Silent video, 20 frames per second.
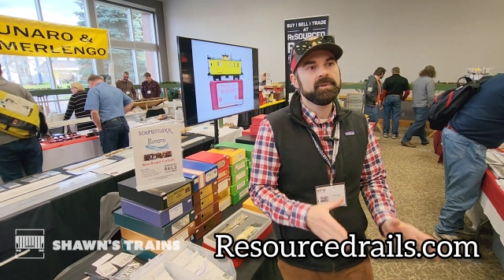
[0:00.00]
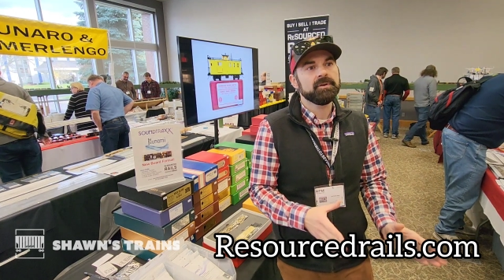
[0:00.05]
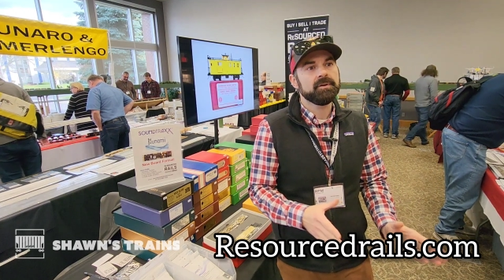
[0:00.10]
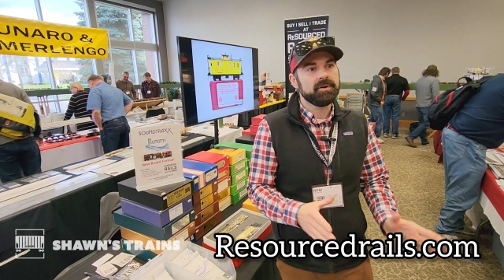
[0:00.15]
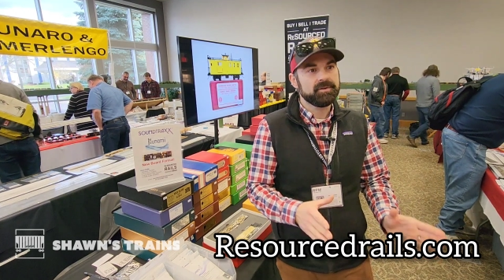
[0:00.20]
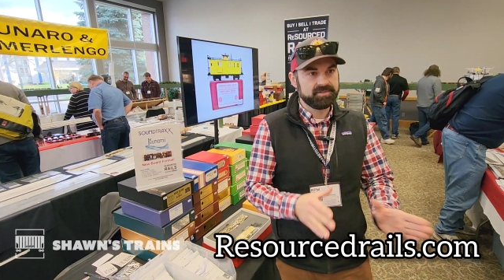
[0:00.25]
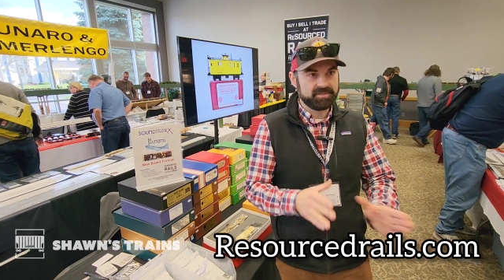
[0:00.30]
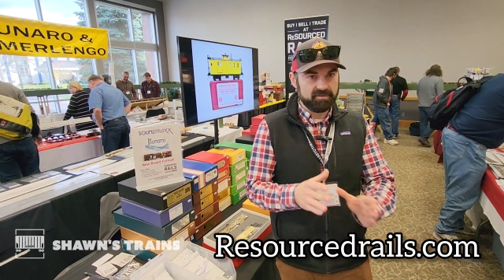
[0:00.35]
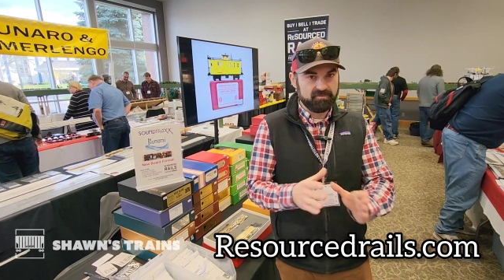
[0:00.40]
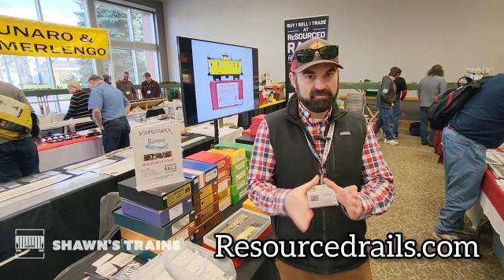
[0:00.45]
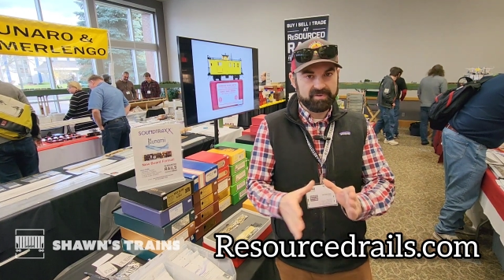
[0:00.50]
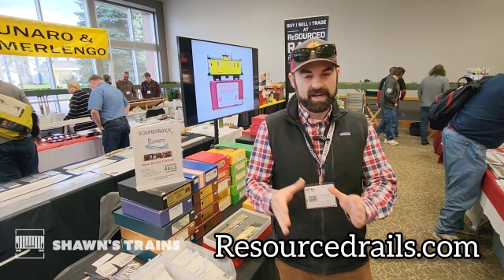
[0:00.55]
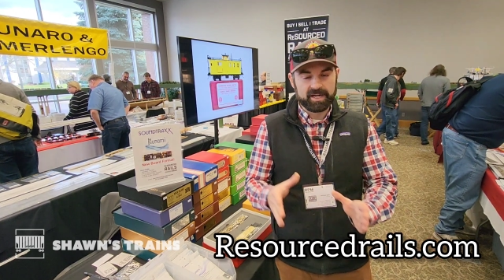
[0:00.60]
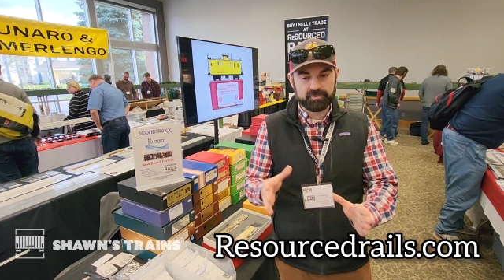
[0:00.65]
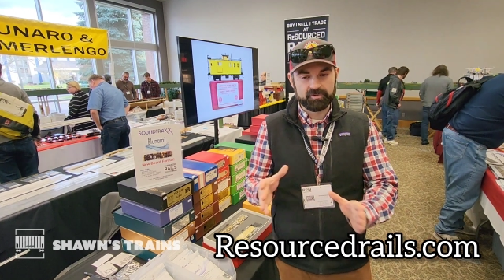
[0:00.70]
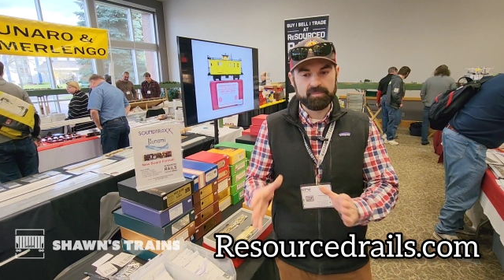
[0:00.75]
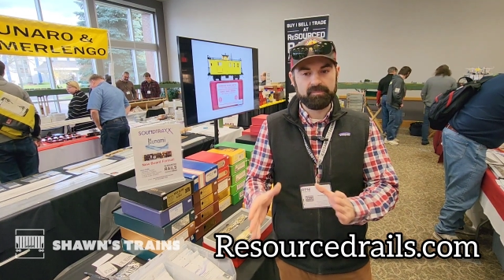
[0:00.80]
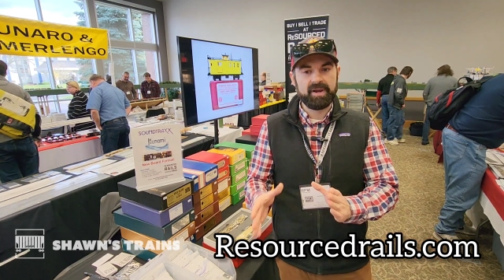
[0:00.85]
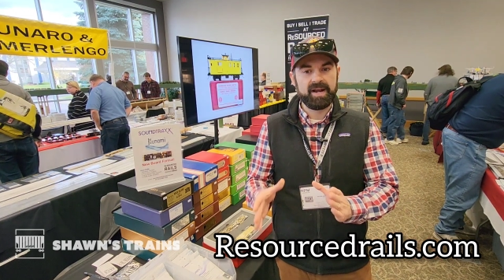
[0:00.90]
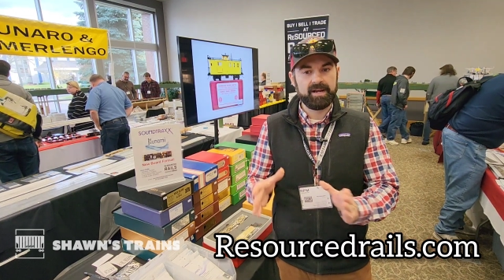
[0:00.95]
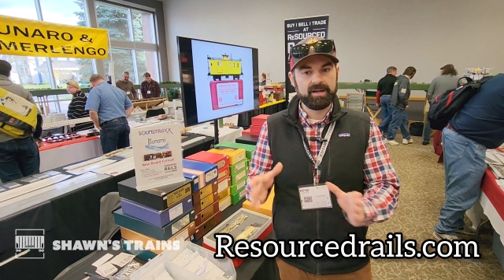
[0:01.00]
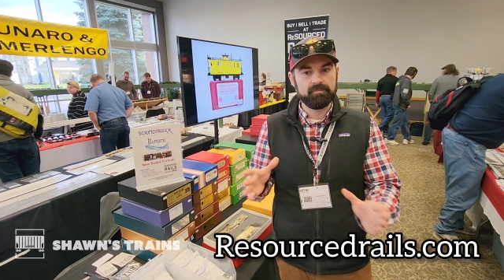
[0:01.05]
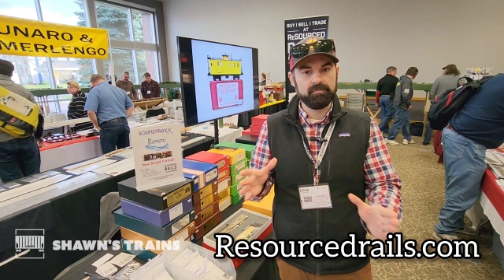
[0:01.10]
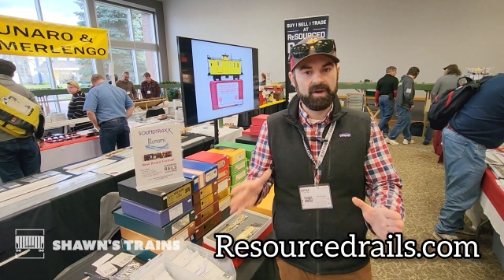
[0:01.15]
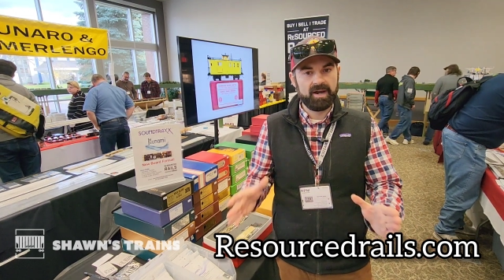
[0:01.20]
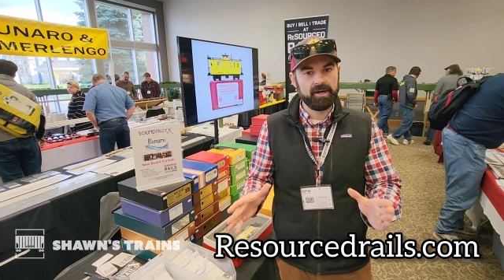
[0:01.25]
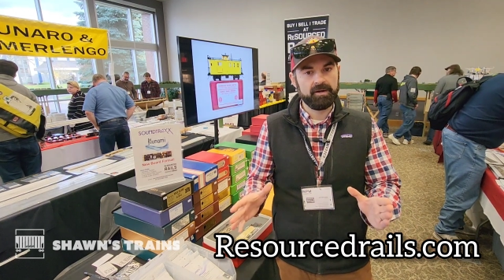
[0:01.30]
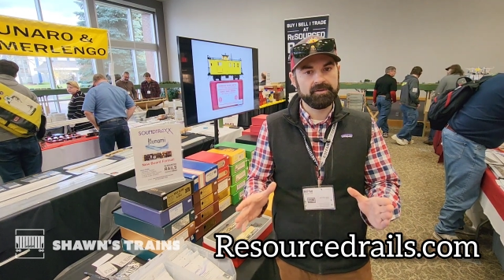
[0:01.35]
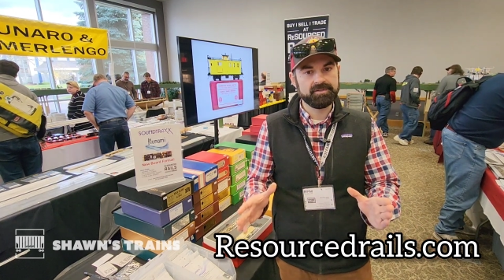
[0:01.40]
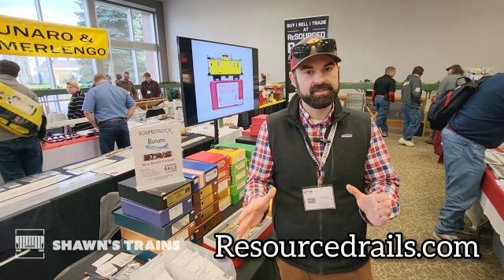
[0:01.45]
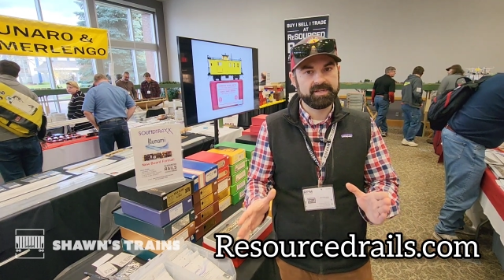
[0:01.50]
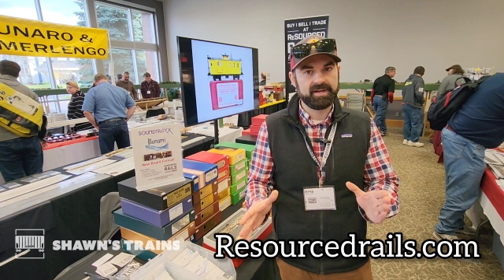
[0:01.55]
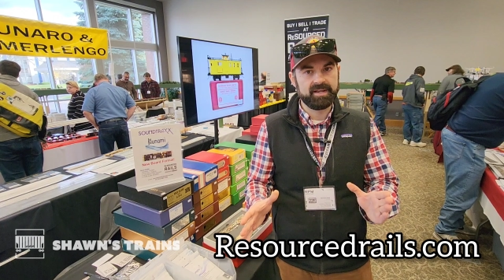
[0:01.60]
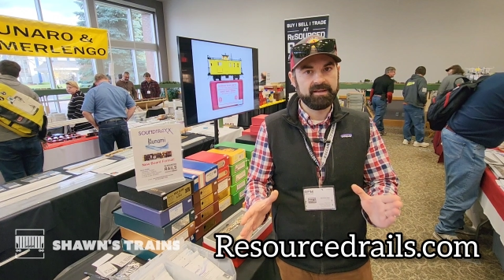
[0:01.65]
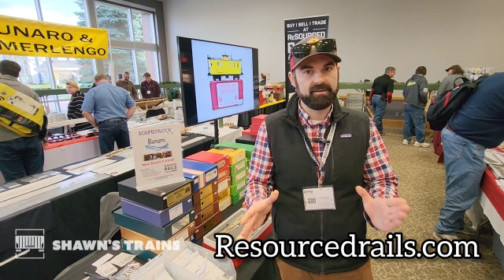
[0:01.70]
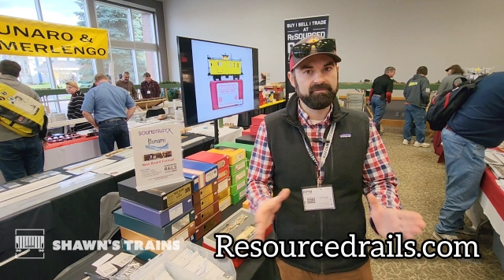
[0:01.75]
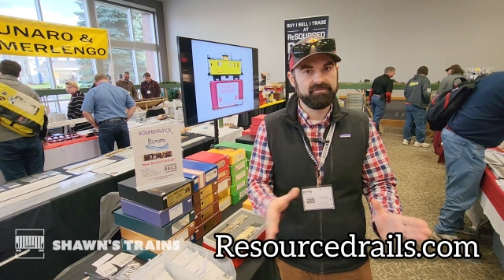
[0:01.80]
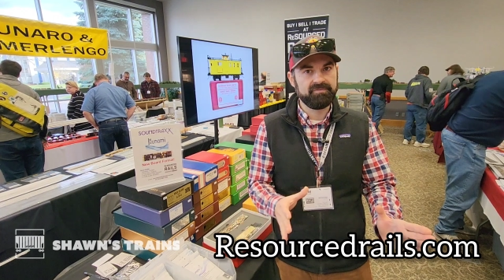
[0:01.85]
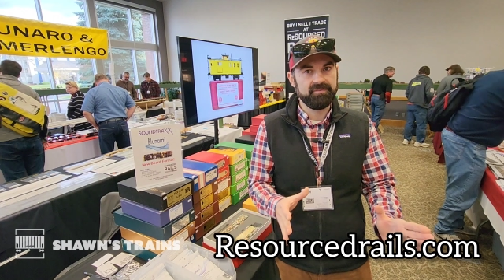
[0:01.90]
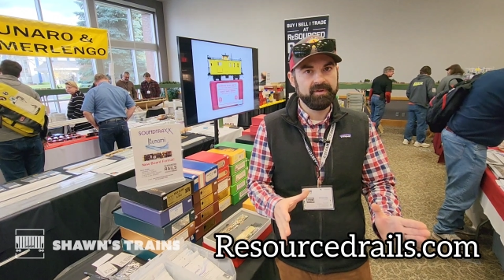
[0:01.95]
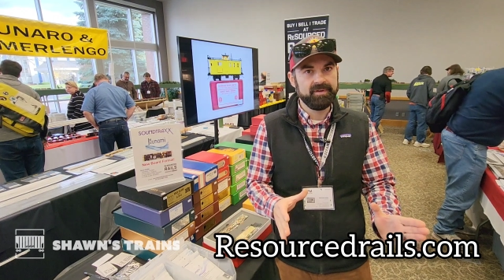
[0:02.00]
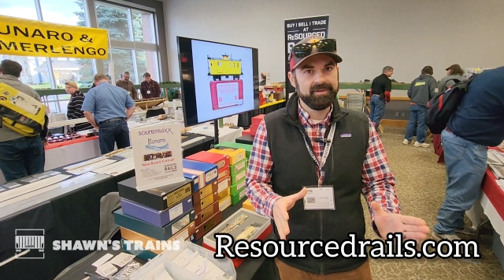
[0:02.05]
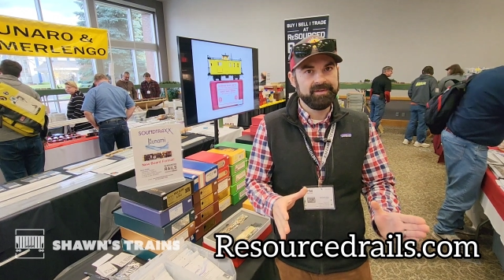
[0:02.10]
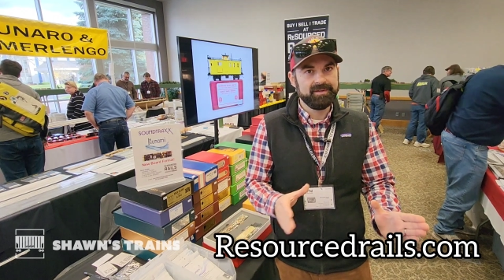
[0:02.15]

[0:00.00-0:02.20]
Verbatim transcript: There are some factory painted models that have